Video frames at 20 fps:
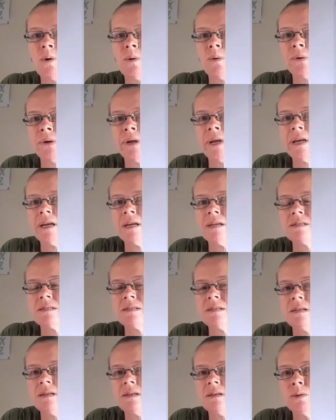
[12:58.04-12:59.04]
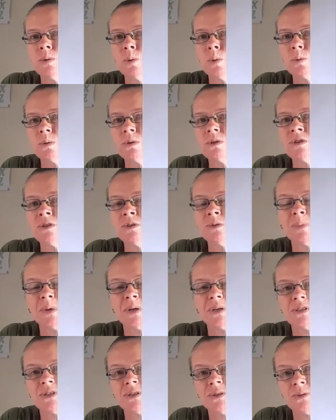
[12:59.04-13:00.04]
on Etsy called
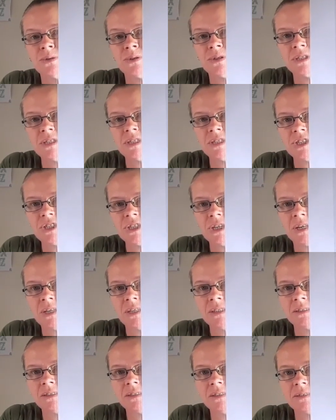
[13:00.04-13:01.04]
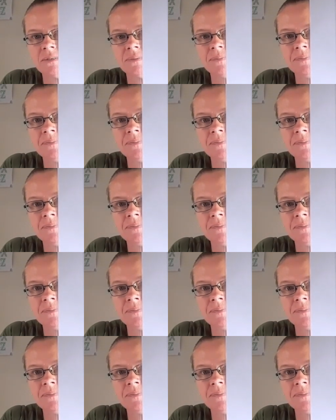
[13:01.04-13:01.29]
2x2 Stitch Art.